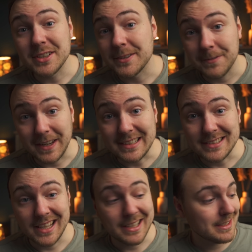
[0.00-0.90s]
is
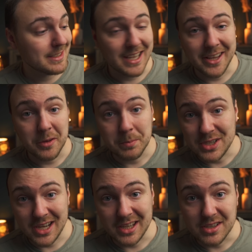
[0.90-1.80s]
fixed and cannot be
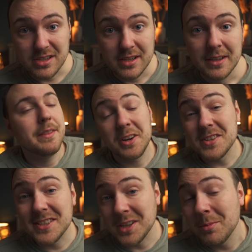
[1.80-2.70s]
changed. There are
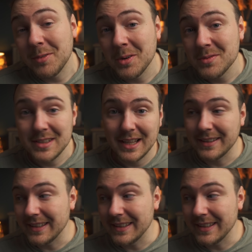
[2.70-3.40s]
some phones, like